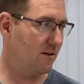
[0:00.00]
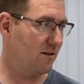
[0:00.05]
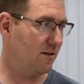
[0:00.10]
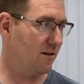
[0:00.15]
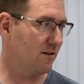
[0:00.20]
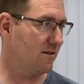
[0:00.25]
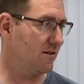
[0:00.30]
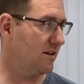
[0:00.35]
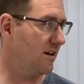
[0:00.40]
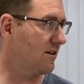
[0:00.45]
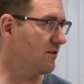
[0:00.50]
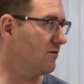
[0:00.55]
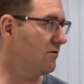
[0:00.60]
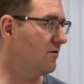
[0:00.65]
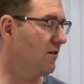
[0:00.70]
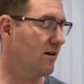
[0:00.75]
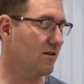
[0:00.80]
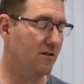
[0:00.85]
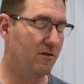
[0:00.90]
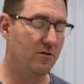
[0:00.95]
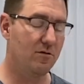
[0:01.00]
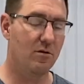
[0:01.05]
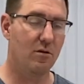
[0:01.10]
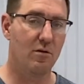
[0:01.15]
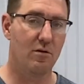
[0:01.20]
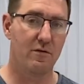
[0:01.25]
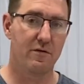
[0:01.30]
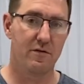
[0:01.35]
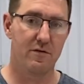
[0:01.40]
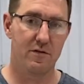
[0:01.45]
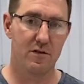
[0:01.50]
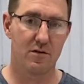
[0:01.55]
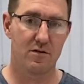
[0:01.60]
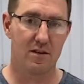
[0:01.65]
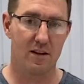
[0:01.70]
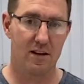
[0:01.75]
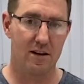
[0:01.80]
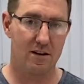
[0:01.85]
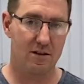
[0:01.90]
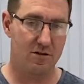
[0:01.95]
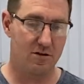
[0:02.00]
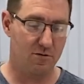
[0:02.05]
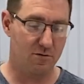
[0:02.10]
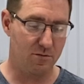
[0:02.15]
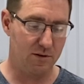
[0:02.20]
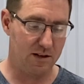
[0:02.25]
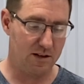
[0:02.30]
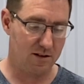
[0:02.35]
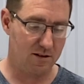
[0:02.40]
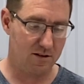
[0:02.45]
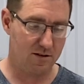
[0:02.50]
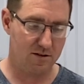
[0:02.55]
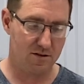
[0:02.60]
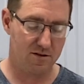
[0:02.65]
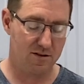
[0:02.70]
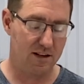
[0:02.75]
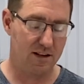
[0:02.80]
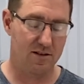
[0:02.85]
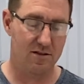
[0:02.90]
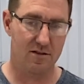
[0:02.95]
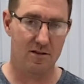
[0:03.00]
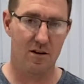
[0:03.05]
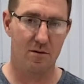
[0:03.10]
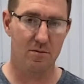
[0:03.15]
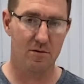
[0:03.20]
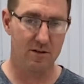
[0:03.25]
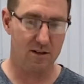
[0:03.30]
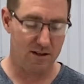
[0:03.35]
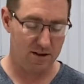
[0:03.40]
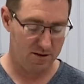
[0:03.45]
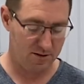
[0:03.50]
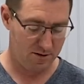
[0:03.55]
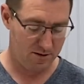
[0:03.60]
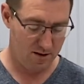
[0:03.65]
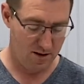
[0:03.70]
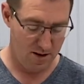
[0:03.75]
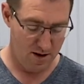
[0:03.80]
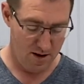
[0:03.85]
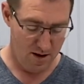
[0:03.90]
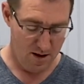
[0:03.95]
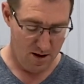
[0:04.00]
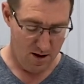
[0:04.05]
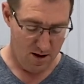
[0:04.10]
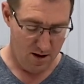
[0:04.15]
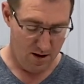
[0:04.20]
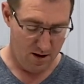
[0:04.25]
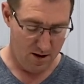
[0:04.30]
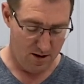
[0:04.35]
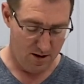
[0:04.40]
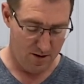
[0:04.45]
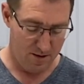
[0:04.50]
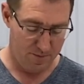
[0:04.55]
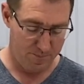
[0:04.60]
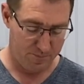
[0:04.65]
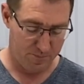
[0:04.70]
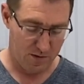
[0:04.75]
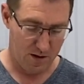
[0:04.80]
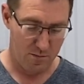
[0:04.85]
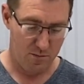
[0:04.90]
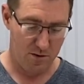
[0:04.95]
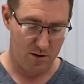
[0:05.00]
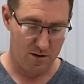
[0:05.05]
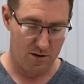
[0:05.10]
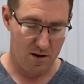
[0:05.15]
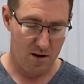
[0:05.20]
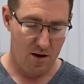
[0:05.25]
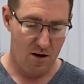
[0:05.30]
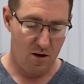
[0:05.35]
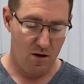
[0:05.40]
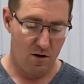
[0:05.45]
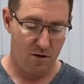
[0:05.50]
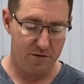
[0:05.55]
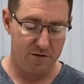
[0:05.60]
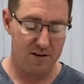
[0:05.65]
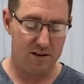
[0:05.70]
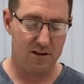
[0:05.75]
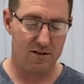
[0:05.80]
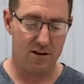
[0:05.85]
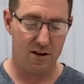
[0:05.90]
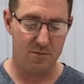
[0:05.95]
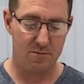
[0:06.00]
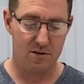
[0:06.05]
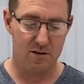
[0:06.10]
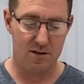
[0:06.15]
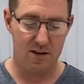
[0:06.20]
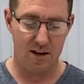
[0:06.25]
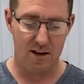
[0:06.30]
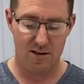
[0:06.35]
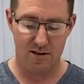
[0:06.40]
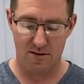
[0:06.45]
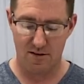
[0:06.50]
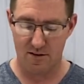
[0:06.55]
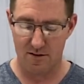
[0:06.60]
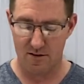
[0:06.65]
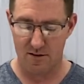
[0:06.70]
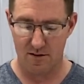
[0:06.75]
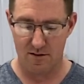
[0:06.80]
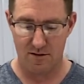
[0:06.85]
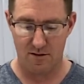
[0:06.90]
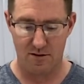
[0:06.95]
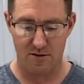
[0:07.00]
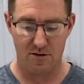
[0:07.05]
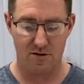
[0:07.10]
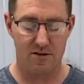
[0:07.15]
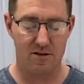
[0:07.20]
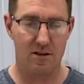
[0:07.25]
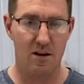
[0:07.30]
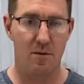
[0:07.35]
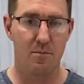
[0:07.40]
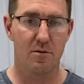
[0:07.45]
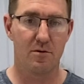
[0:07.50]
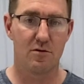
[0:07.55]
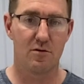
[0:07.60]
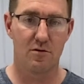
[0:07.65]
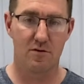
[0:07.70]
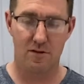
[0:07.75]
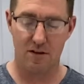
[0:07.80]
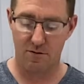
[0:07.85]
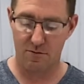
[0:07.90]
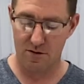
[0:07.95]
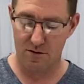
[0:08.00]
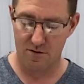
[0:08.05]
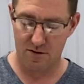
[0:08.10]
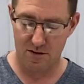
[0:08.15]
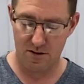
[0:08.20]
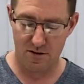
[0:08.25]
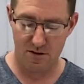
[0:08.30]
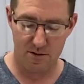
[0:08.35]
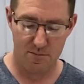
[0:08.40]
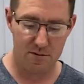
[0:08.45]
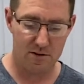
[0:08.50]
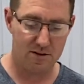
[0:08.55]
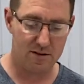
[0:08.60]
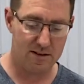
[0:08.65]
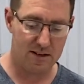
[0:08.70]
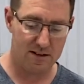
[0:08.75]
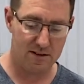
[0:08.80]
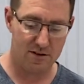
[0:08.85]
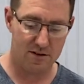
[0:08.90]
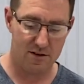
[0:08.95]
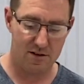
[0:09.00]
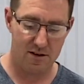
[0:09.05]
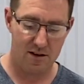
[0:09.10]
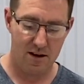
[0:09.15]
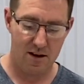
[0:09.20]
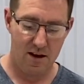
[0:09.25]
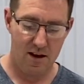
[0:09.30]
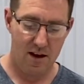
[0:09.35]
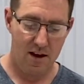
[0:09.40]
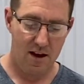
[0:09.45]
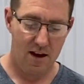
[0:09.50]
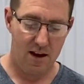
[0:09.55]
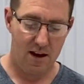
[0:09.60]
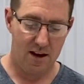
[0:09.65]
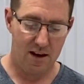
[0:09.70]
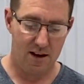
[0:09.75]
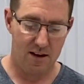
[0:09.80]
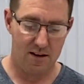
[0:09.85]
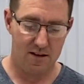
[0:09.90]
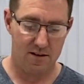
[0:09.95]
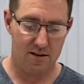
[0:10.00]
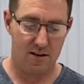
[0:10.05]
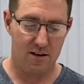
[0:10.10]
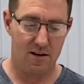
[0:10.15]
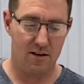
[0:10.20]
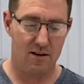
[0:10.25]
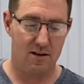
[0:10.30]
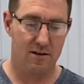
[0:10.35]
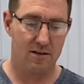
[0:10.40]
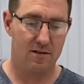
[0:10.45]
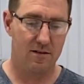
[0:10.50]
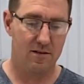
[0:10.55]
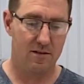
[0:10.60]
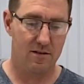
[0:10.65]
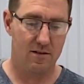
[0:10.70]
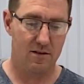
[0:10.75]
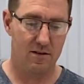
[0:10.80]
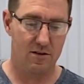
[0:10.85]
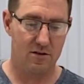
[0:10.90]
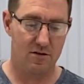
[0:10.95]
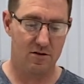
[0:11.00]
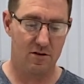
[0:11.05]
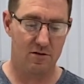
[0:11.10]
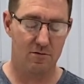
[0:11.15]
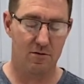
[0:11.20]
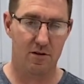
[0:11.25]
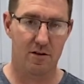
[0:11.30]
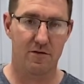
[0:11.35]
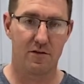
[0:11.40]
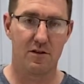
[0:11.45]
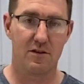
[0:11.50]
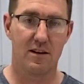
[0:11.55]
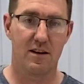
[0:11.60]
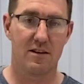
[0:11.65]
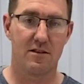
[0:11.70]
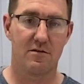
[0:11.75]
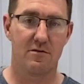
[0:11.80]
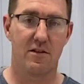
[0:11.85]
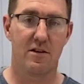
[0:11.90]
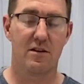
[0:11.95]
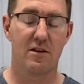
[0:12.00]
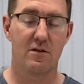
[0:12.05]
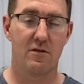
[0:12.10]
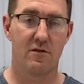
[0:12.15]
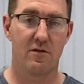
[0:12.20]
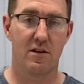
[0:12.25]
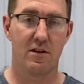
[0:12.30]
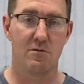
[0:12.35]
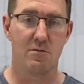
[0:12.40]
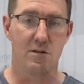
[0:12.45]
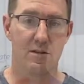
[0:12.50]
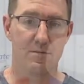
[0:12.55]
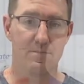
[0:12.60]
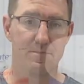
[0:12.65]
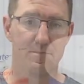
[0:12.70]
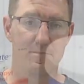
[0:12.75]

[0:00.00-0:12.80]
doesn't take too long to do a whole fuselage or wing. It just takes a couple days. But hopefully this helps you guys. It's just a couple tools that we use here at the Build Center, and it should work for you guys very, very well.